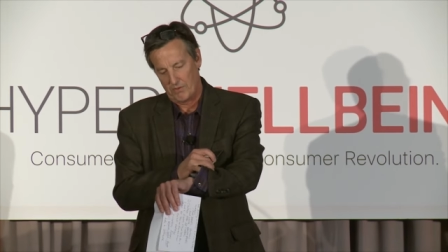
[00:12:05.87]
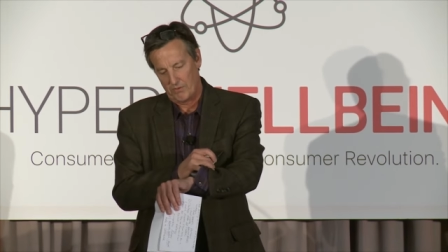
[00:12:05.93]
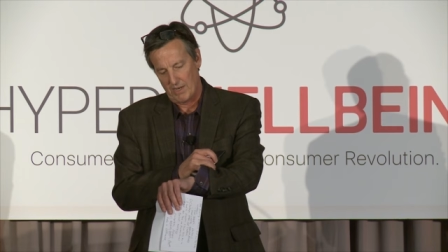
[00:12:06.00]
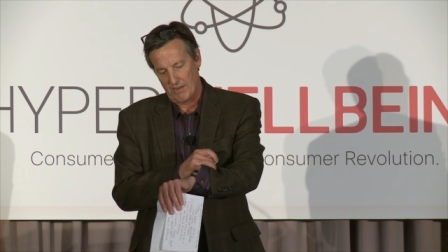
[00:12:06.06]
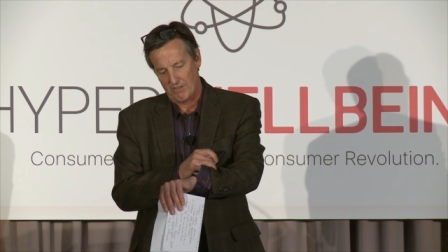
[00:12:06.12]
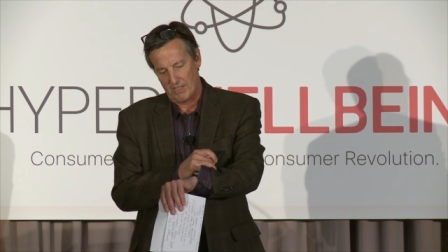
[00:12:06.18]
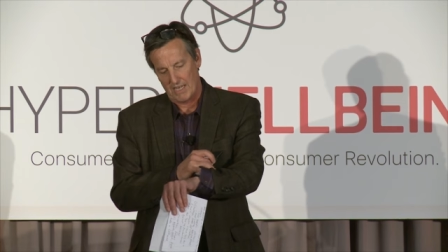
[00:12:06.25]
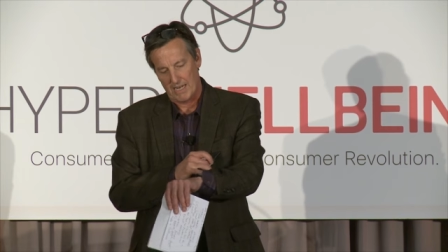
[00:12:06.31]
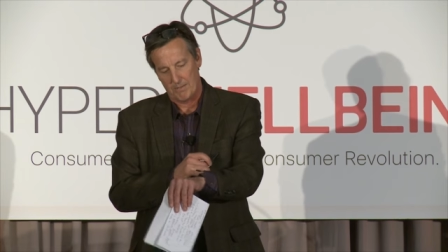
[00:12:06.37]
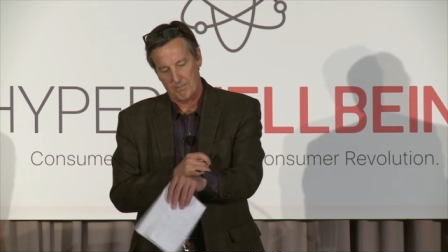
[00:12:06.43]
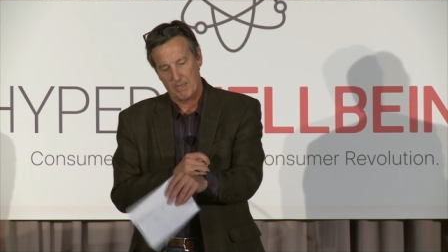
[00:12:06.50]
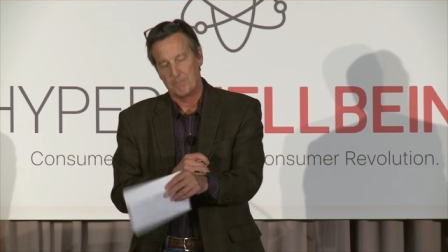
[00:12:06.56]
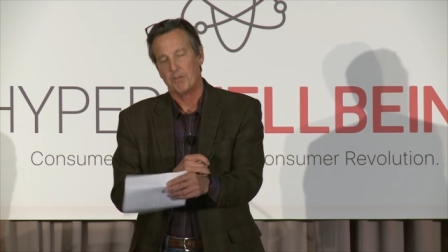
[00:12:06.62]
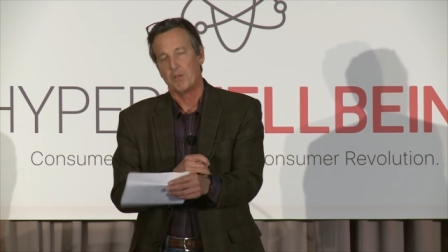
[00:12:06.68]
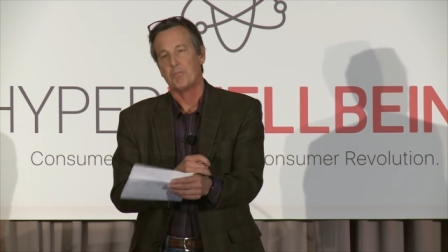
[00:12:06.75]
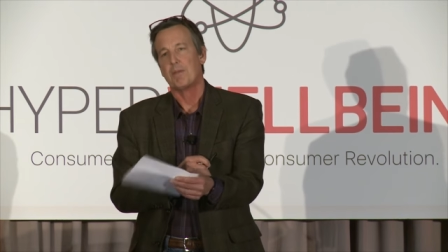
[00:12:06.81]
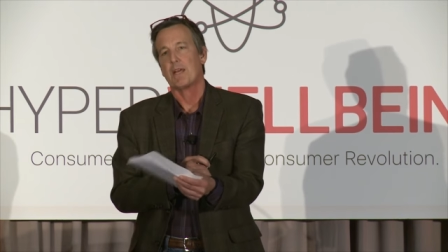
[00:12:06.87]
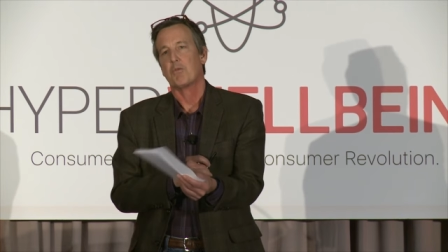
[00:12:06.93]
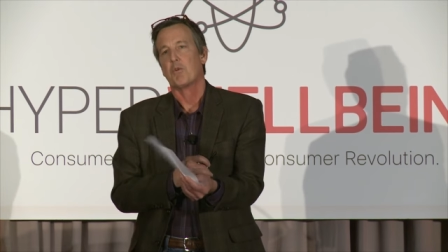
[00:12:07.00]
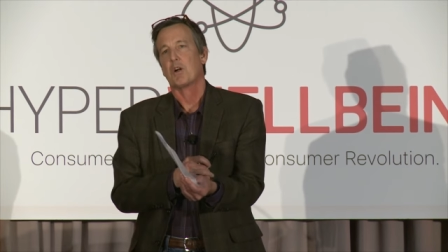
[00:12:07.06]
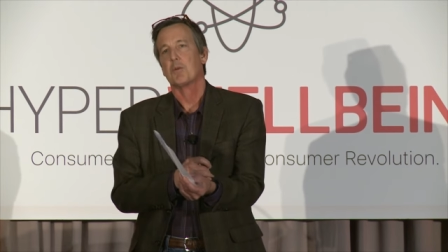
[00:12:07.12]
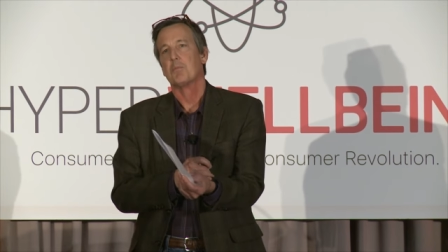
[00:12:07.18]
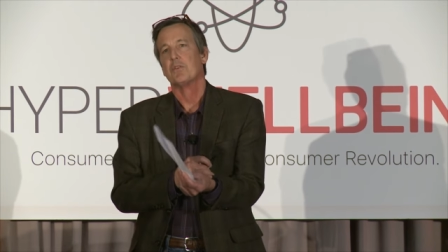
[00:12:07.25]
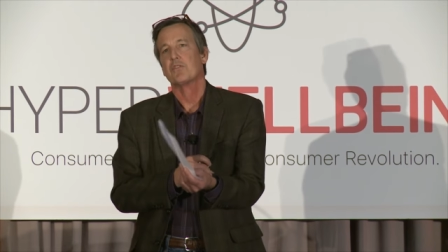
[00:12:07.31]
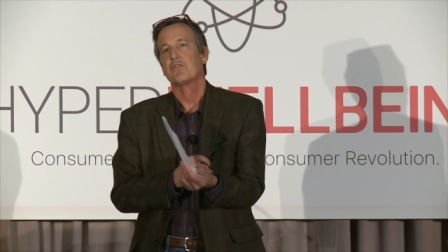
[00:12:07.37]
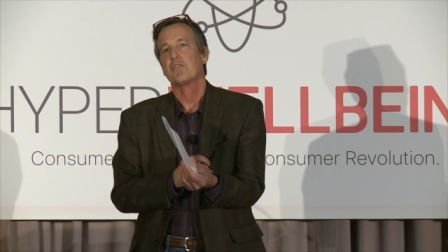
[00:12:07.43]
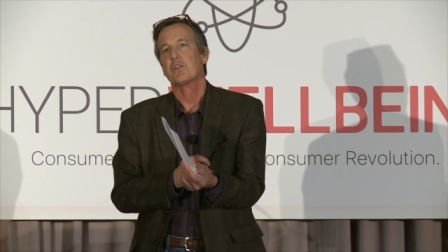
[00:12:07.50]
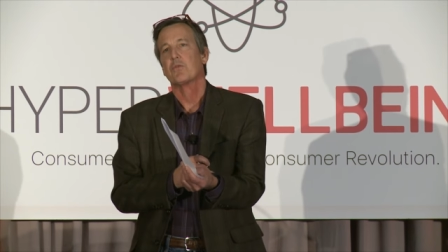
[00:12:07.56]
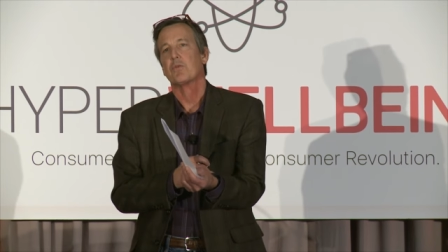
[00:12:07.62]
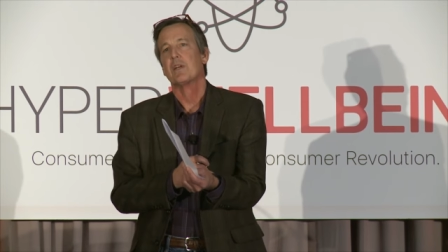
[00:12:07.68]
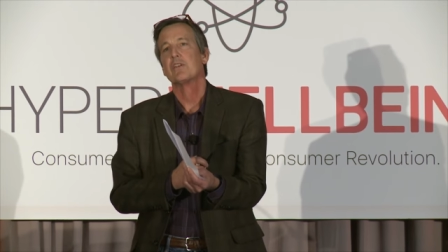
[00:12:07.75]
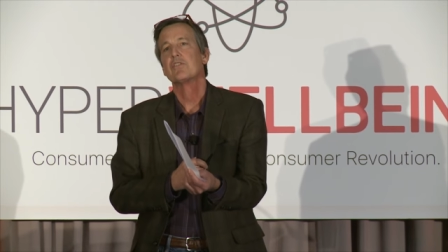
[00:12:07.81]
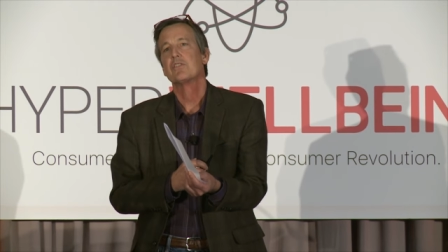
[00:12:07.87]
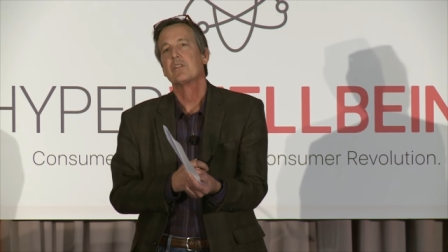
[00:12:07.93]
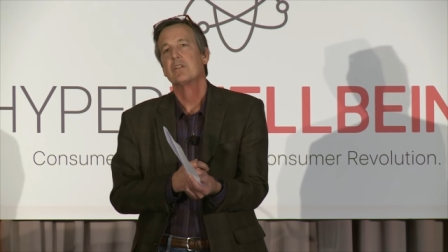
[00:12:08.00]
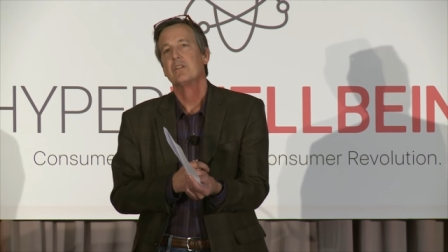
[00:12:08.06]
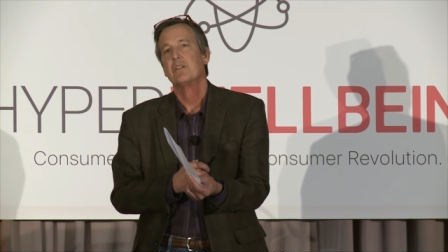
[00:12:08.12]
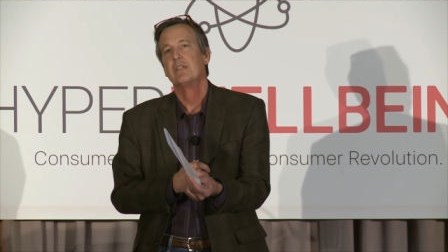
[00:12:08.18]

we have a lot of people who have made wearables for the wrist,